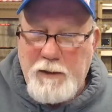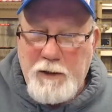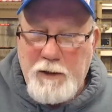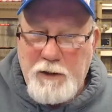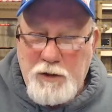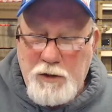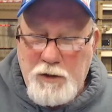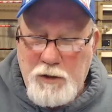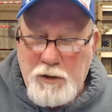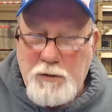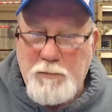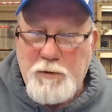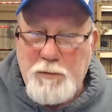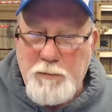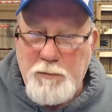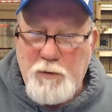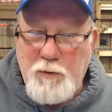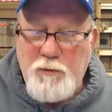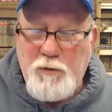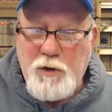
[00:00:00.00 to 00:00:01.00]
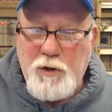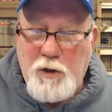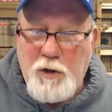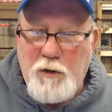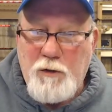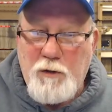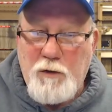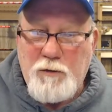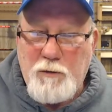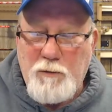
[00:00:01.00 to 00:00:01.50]
get you some smooth
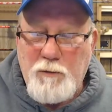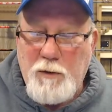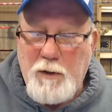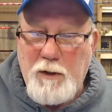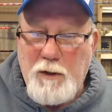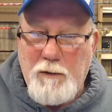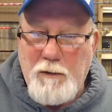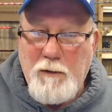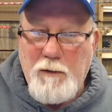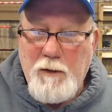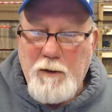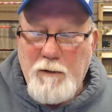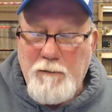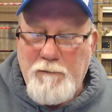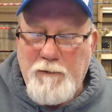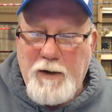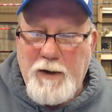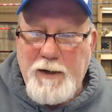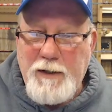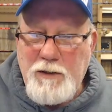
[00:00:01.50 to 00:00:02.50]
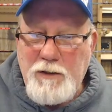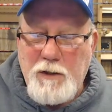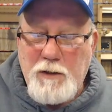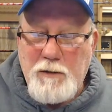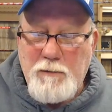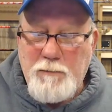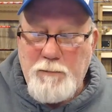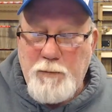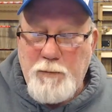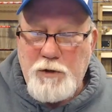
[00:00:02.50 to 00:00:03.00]
jaw vise
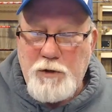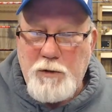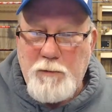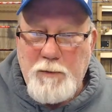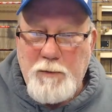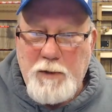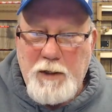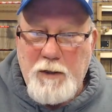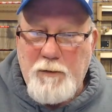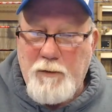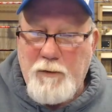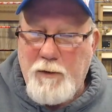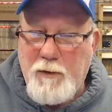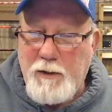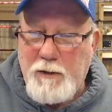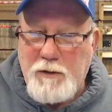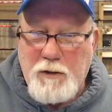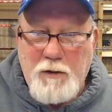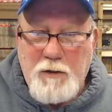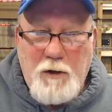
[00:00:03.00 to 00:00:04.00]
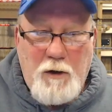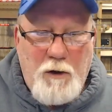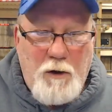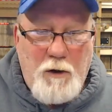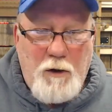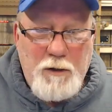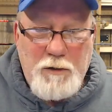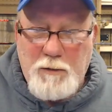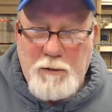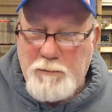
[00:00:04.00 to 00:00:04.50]
and push them together. That's an
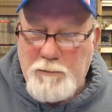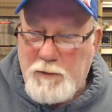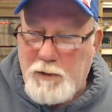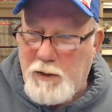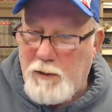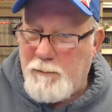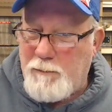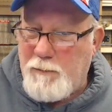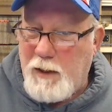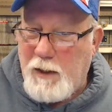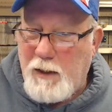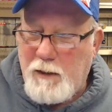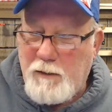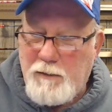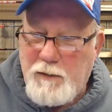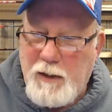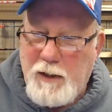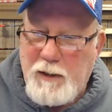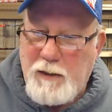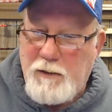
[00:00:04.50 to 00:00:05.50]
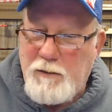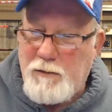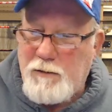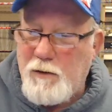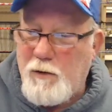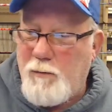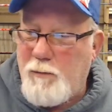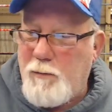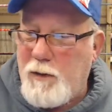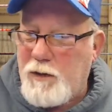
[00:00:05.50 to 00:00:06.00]
awesome tip, Doc. Thank you
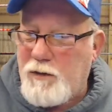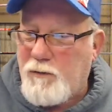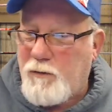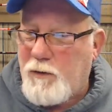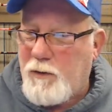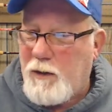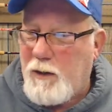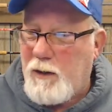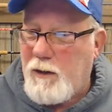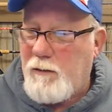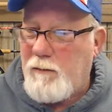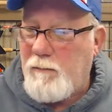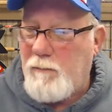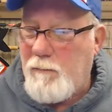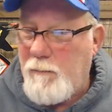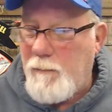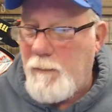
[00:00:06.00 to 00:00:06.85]
so much for that.